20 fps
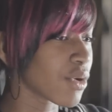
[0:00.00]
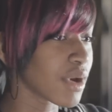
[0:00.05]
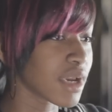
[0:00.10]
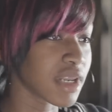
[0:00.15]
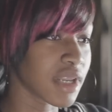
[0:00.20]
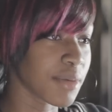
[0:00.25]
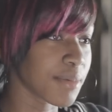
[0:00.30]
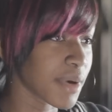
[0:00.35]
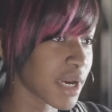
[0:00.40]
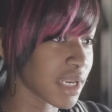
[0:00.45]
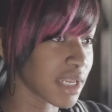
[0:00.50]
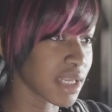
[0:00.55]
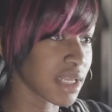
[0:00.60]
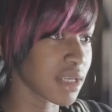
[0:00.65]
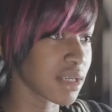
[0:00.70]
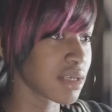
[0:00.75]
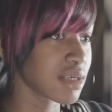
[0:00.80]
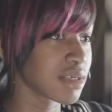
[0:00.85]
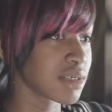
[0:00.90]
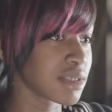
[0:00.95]
anybody
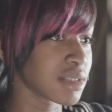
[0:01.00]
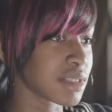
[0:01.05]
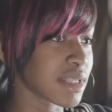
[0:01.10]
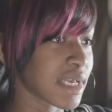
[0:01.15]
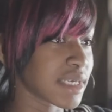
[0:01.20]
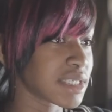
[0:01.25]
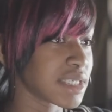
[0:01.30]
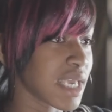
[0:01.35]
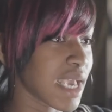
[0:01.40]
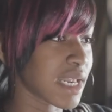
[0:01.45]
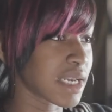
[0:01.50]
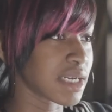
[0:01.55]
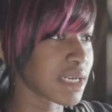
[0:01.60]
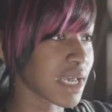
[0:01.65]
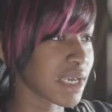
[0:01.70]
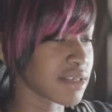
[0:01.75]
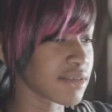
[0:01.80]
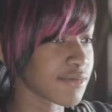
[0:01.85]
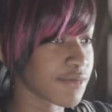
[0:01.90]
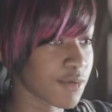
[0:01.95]
that she had a
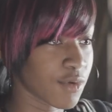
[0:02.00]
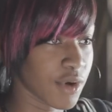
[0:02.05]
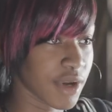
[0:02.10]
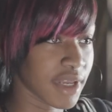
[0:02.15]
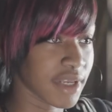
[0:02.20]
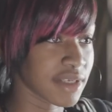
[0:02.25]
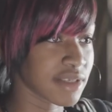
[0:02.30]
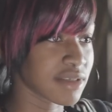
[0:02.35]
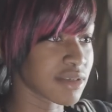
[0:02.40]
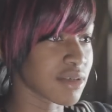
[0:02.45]
nice voice.